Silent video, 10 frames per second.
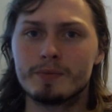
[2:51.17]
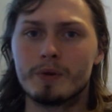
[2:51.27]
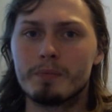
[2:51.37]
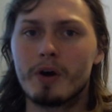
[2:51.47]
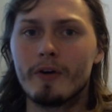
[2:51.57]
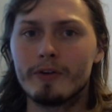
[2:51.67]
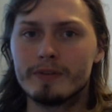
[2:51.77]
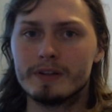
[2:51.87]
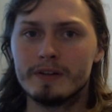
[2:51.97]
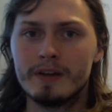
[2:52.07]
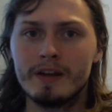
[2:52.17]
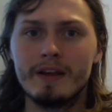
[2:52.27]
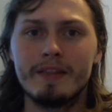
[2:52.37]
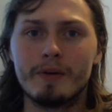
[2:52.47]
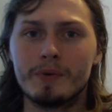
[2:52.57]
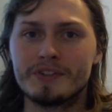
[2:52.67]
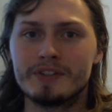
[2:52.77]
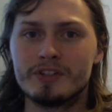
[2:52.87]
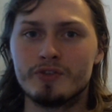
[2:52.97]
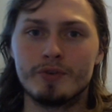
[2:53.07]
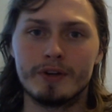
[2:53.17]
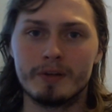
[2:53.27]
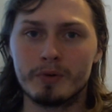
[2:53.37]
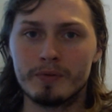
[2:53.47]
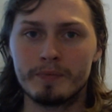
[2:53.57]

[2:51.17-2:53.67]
what part of it that wasn't enjoyable.